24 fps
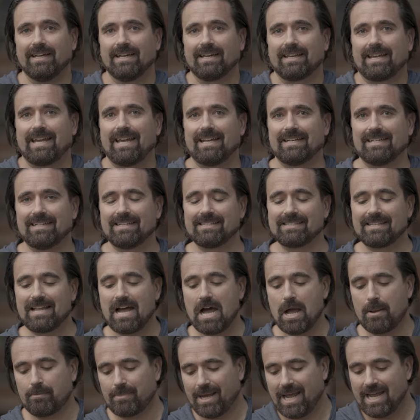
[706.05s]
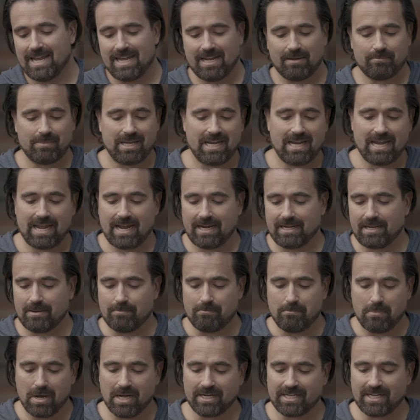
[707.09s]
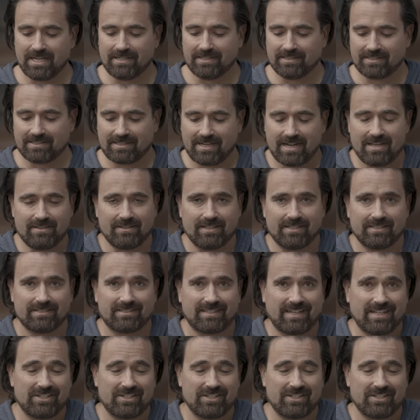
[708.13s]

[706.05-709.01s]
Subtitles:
Canon is not paying me any money to say this.